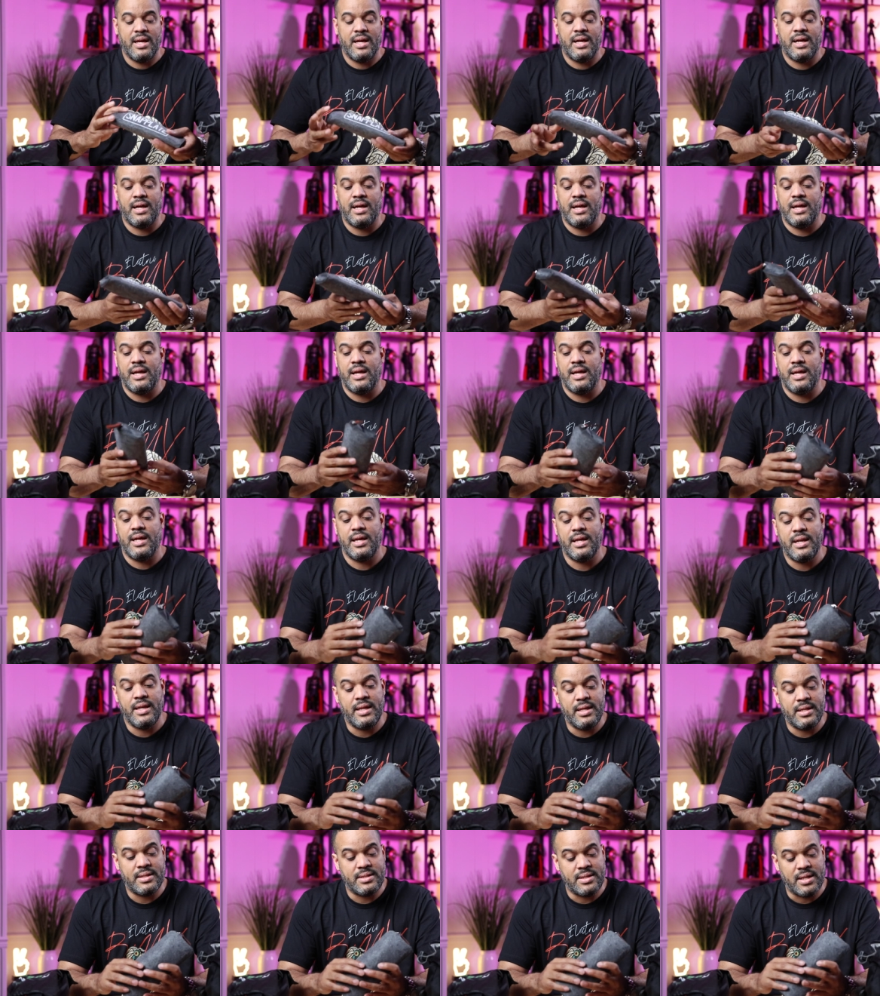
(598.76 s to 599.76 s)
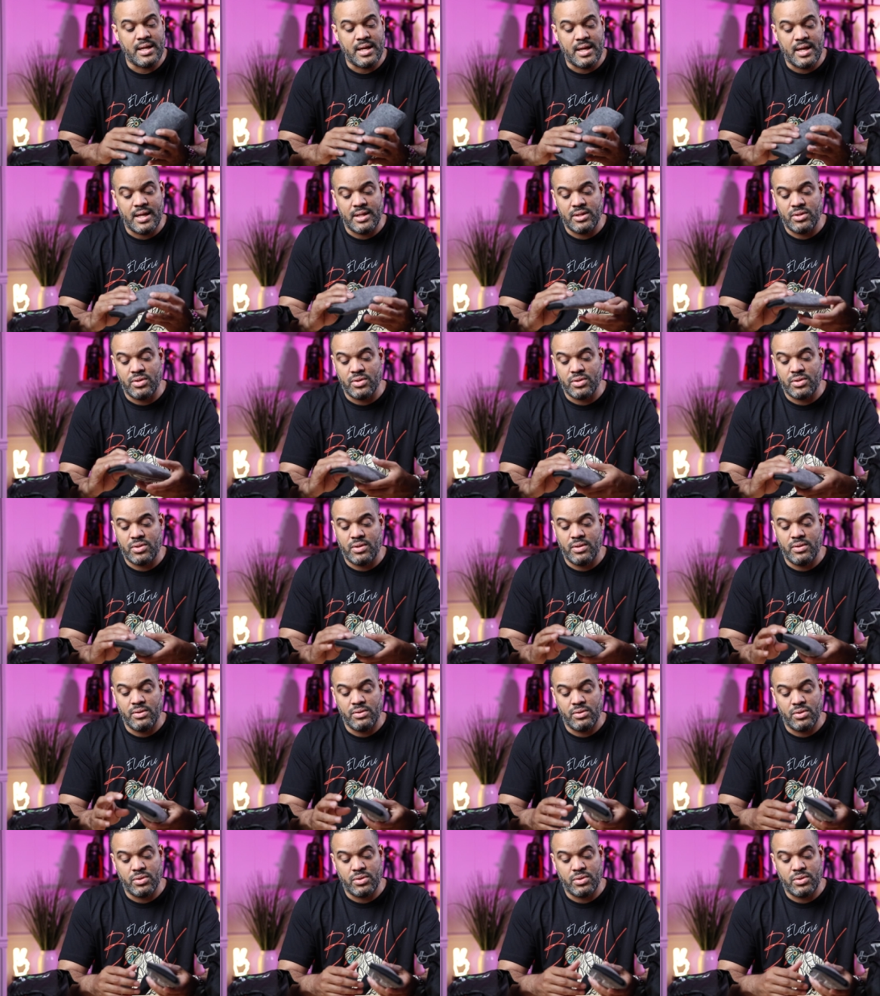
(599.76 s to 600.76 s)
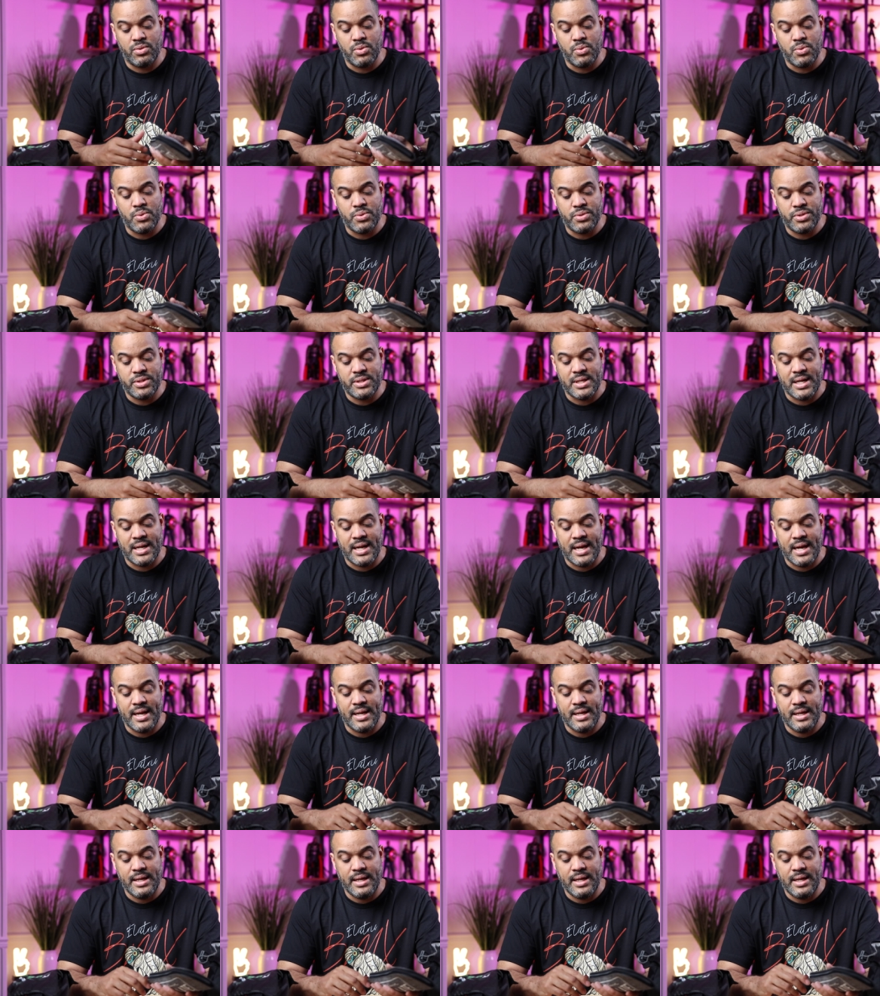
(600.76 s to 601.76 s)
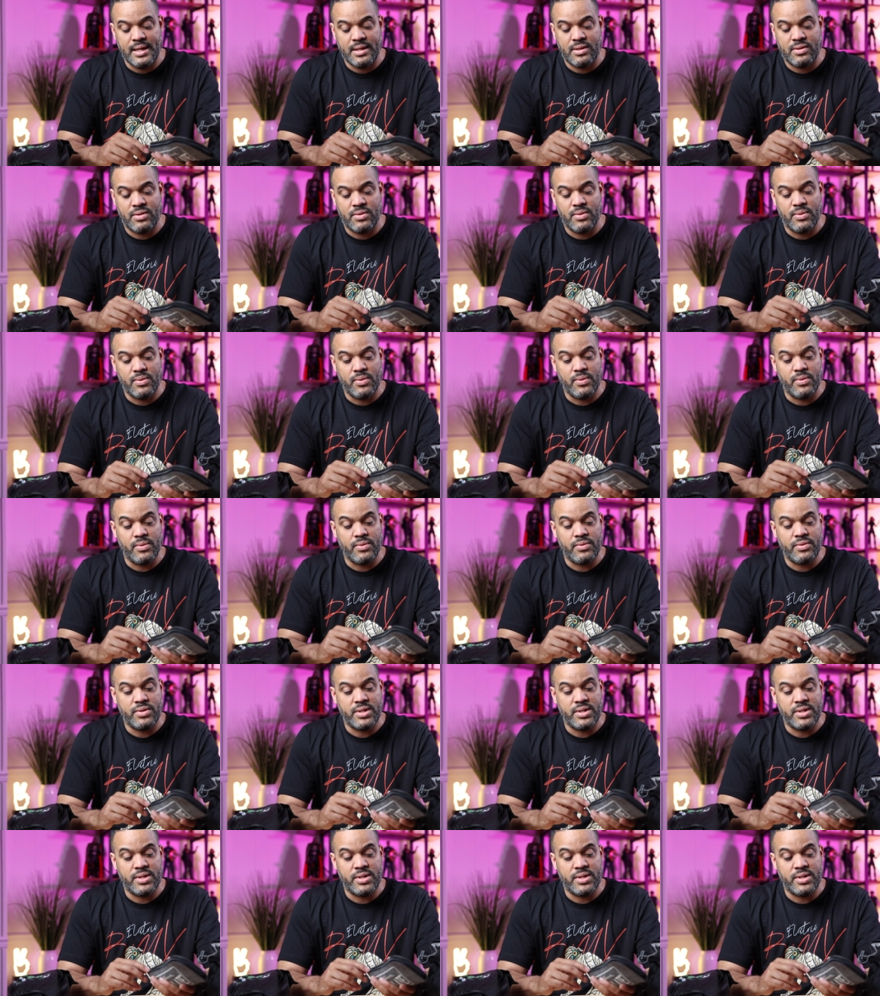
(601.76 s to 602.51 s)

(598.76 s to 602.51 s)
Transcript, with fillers: uh, and it's uh, the, the tools that I need to